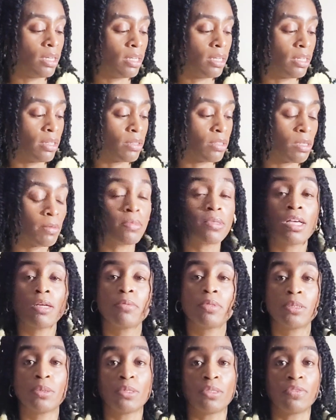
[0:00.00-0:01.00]
Now, sometimes
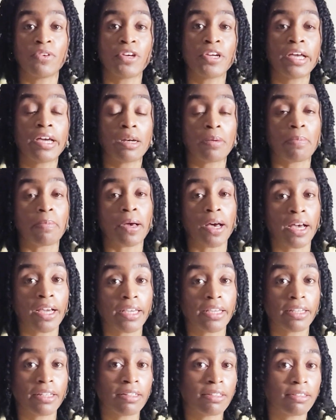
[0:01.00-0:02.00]
she was very out of
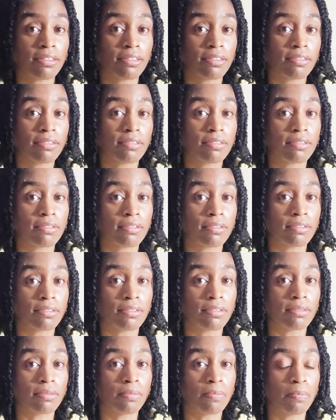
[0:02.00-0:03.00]
pocket,
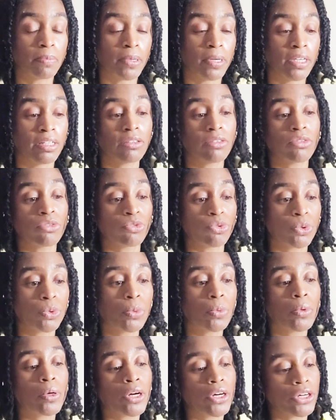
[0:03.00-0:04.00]
but
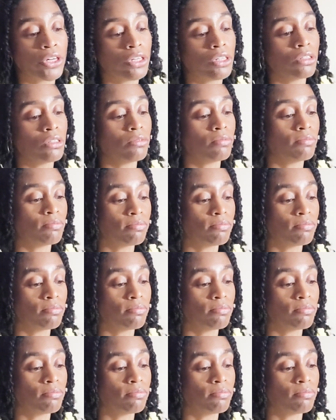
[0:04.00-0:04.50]
through her